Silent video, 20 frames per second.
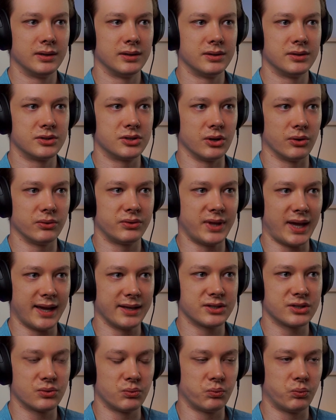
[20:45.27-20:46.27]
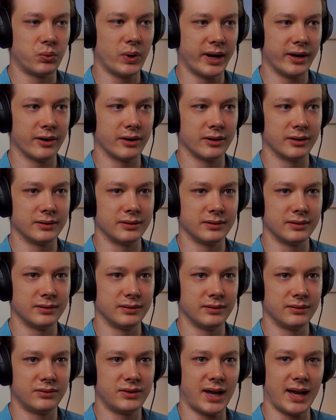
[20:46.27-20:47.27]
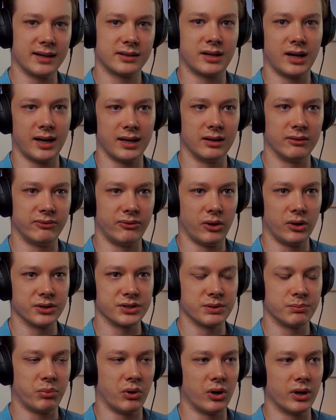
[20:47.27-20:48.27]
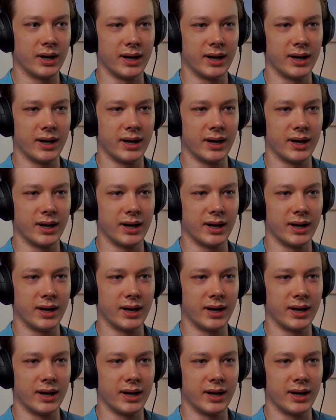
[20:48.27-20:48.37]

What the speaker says: So that's where that kind of falls apart.